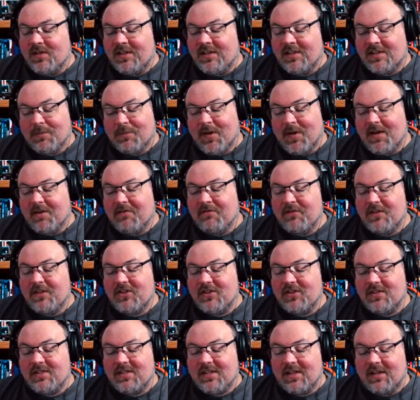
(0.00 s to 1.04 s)
it's about
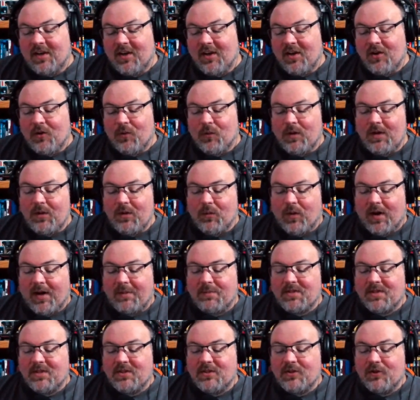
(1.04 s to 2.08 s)
efficiency. Witty
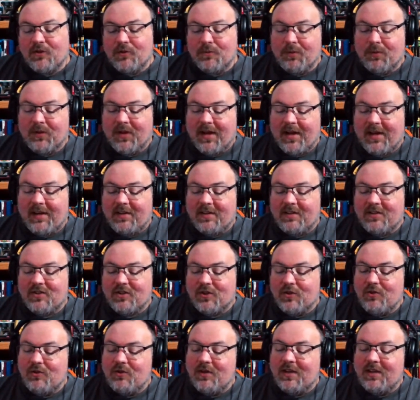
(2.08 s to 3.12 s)
Wipes is two play, so
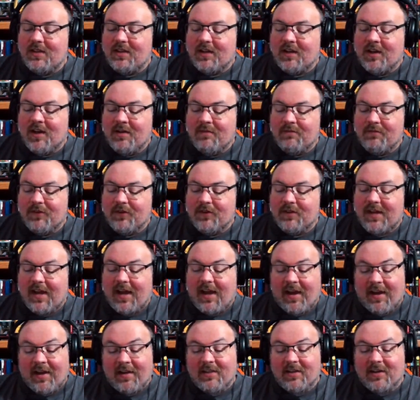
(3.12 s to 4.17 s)
you get the comfort
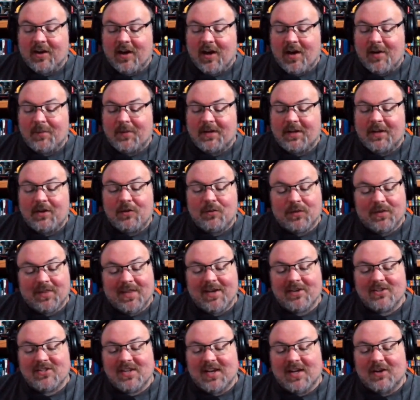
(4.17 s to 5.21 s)
and the comedy
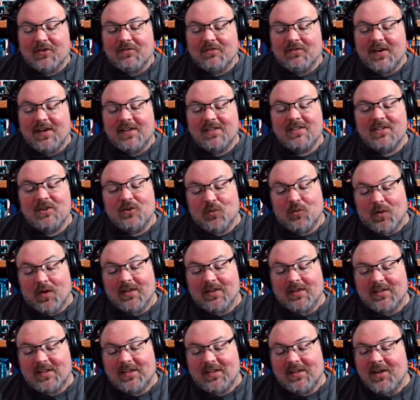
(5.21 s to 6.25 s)
without sacrificing
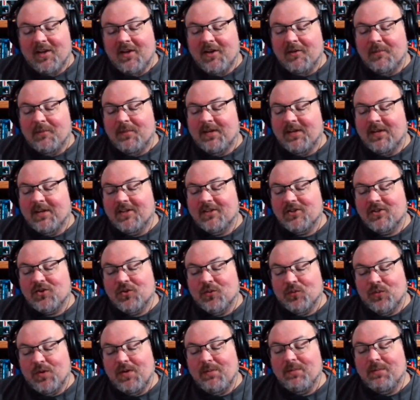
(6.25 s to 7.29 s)
quality, because
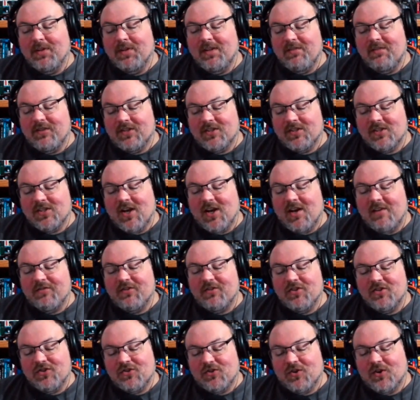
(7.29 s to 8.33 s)
we believe in soft,
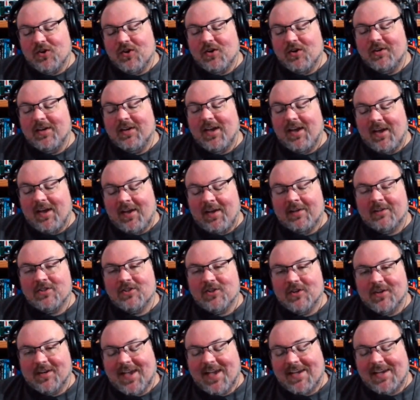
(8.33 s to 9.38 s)
strong, and
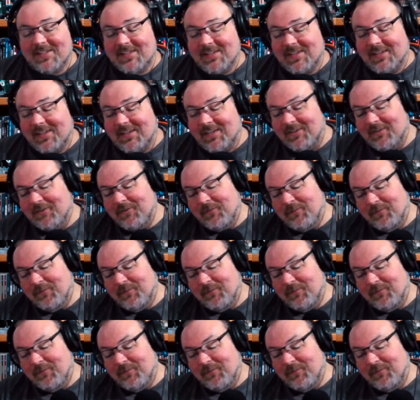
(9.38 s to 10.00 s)
sarcastic.